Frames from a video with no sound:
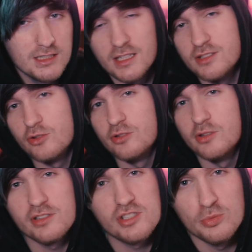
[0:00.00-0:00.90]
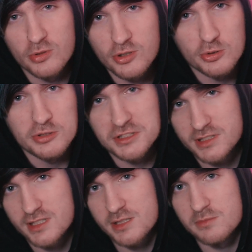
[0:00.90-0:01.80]
and you'll look super cool
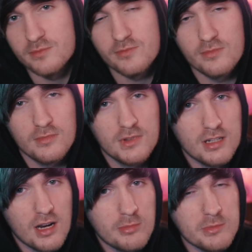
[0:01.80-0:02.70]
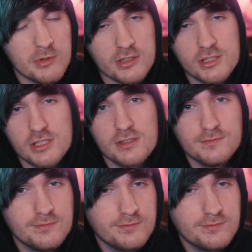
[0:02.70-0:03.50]
in some T.Aubrey merch.